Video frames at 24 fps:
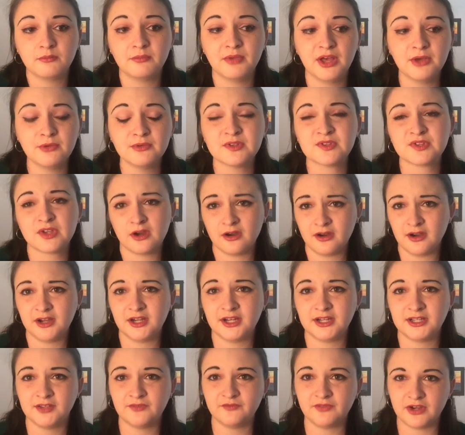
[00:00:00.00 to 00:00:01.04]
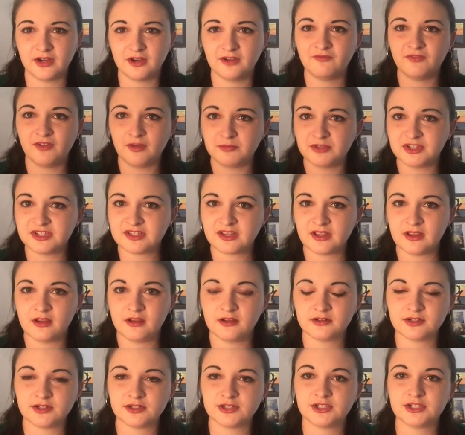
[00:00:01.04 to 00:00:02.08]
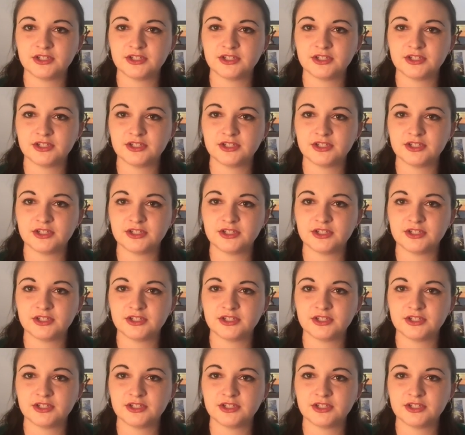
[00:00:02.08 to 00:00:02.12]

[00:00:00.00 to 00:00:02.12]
Belle is already a very feminist character.